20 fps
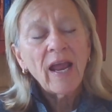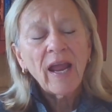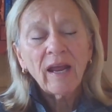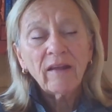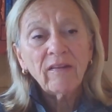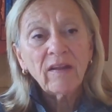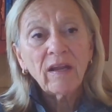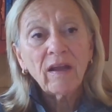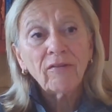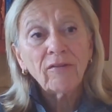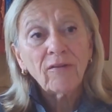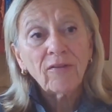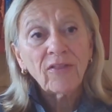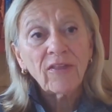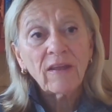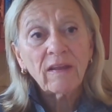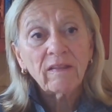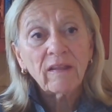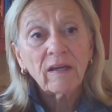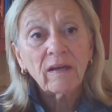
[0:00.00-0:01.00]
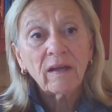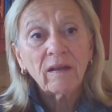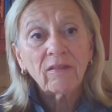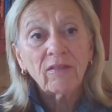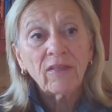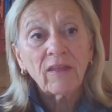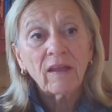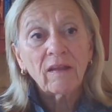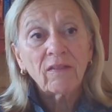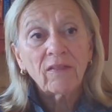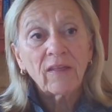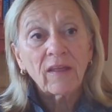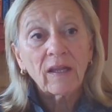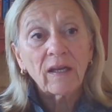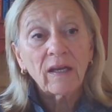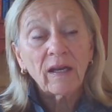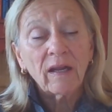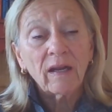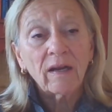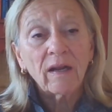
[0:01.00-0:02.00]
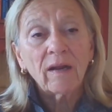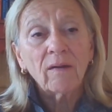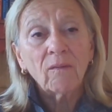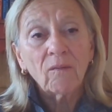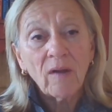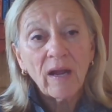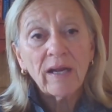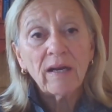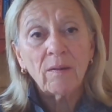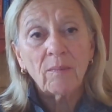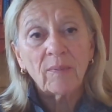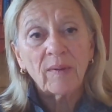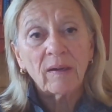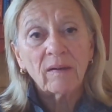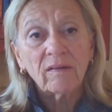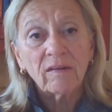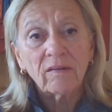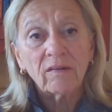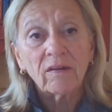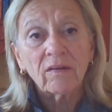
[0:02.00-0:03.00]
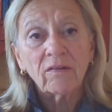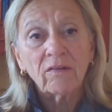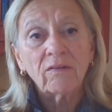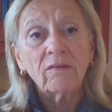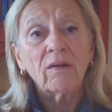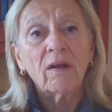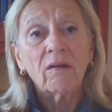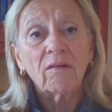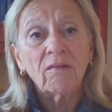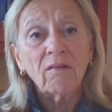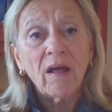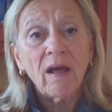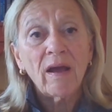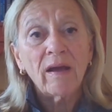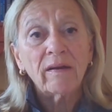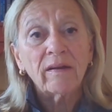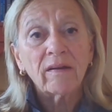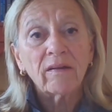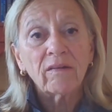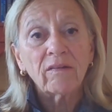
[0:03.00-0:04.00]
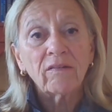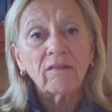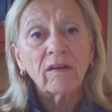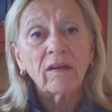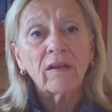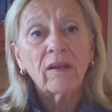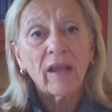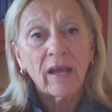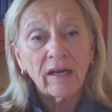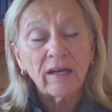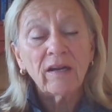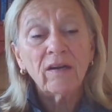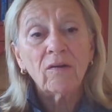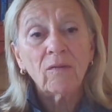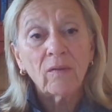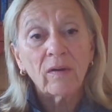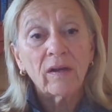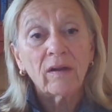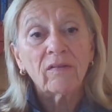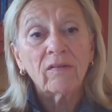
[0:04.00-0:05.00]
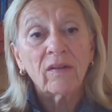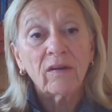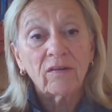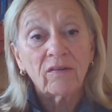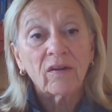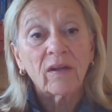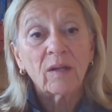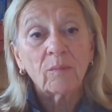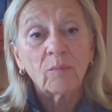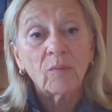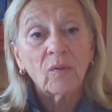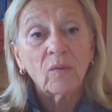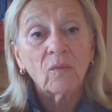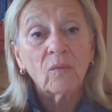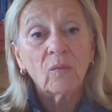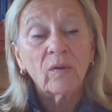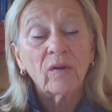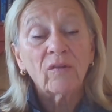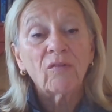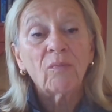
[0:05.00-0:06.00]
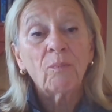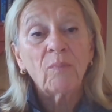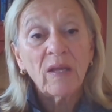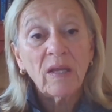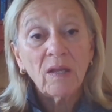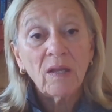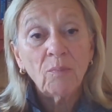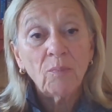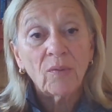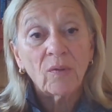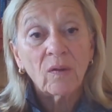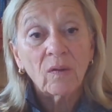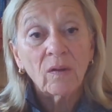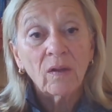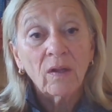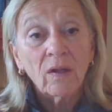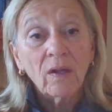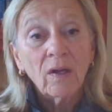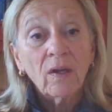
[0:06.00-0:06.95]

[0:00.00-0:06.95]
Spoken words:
And the other thing that I think that, and I write about this a lot, is getting around the table with people